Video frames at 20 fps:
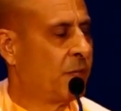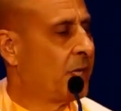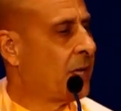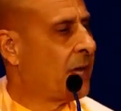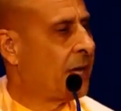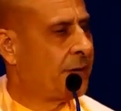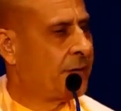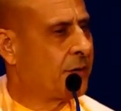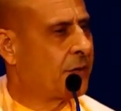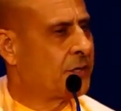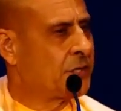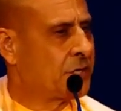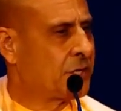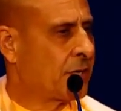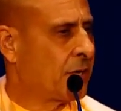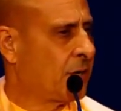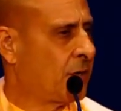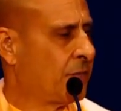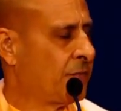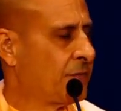beyond
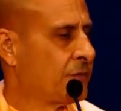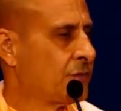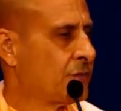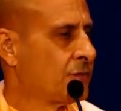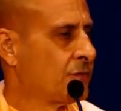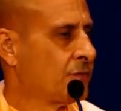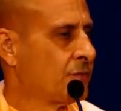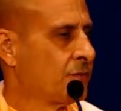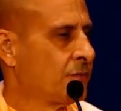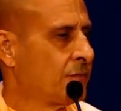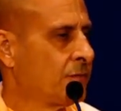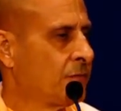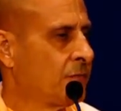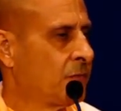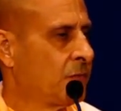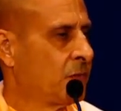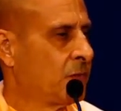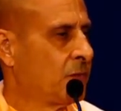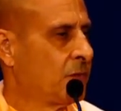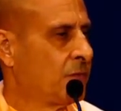ourselves,
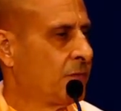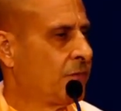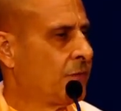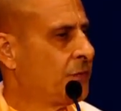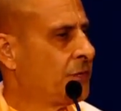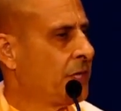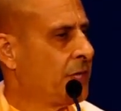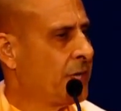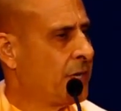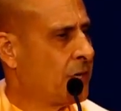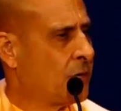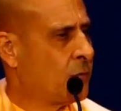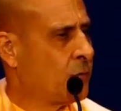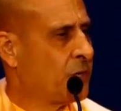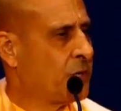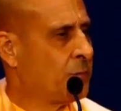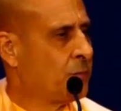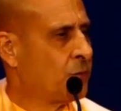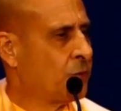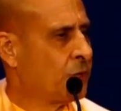for the air
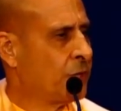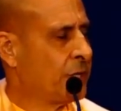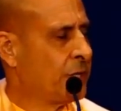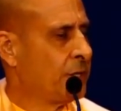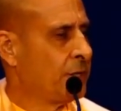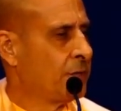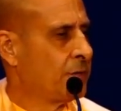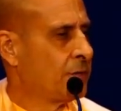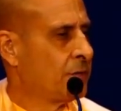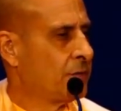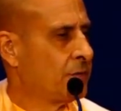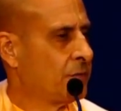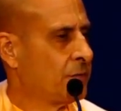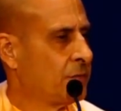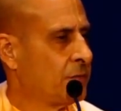we breathe,